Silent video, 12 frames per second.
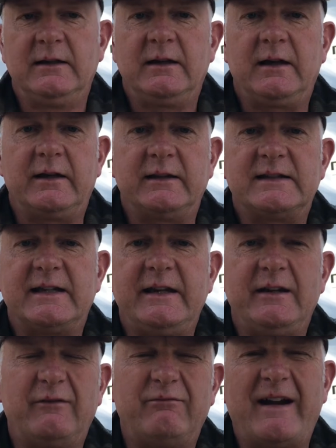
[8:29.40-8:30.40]
And I
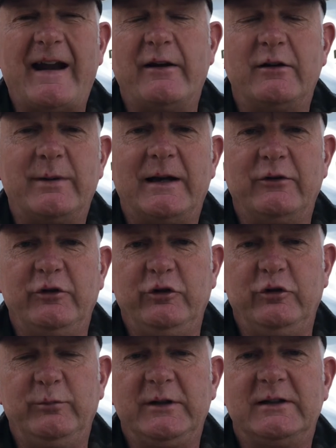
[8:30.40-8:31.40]
say around about
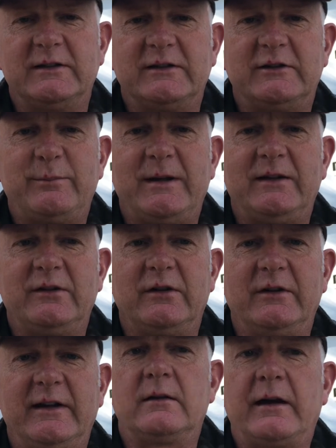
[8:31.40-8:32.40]
noon because it depends
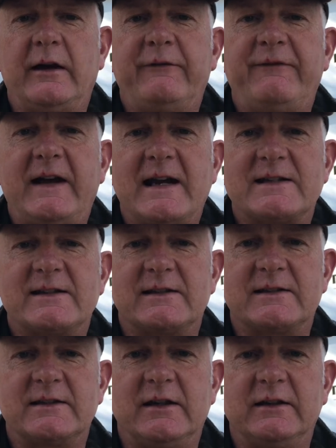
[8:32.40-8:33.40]
on how fast the
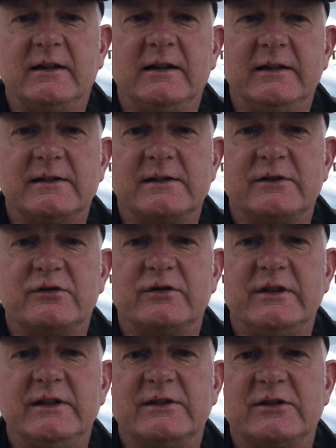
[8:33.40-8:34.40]
sun clears the
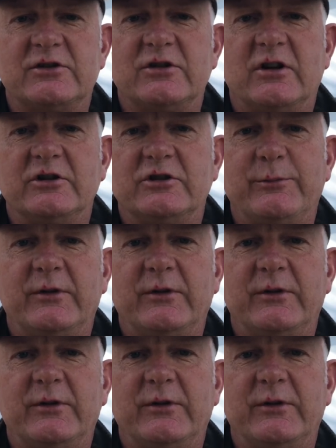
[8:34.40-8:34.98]
trees to charge up the